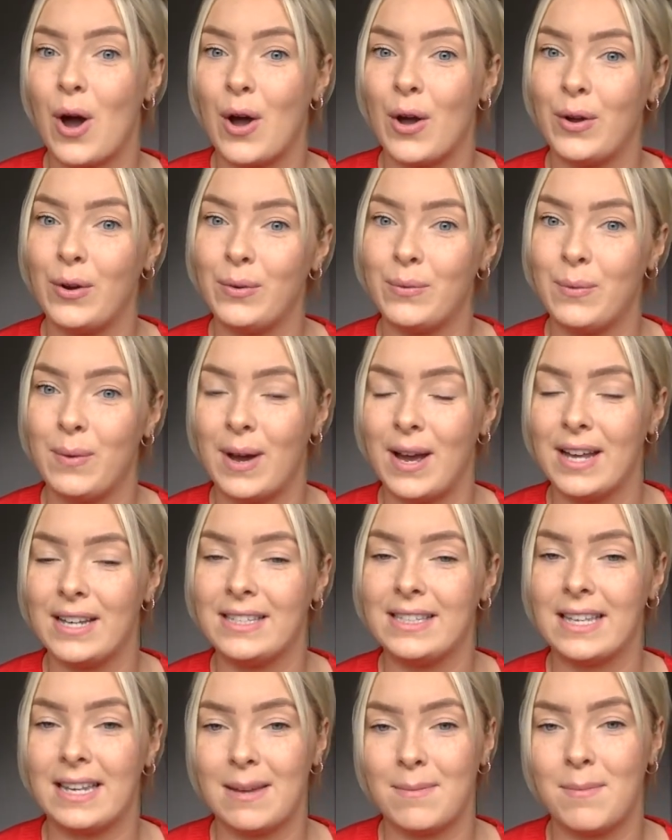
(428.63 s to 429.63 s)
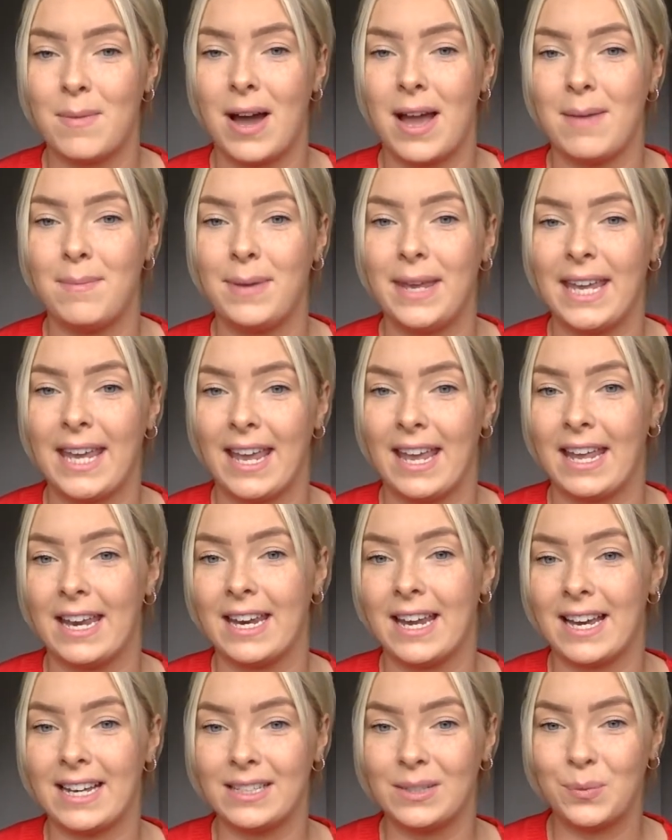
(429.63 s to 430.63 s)
own words that it might be
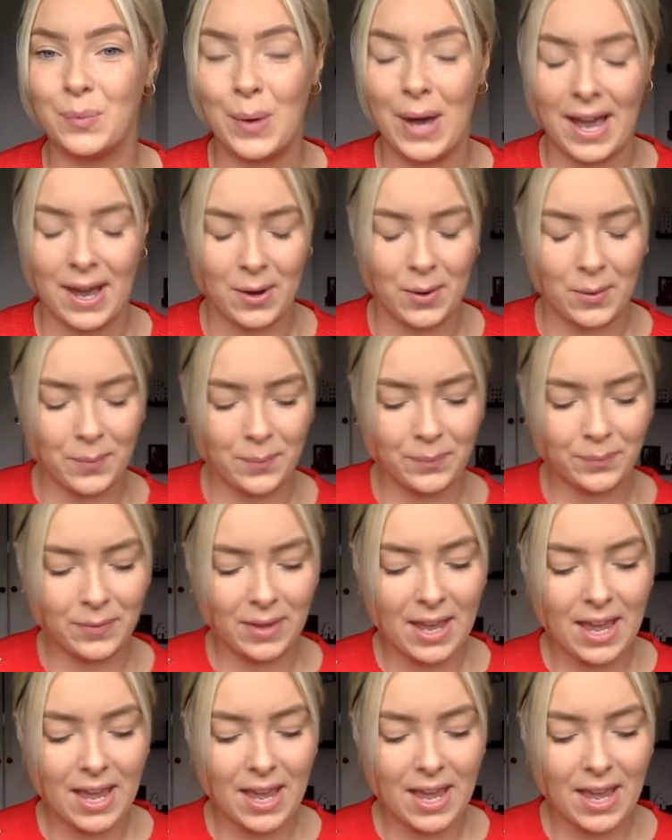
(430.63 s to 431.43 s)
in as well.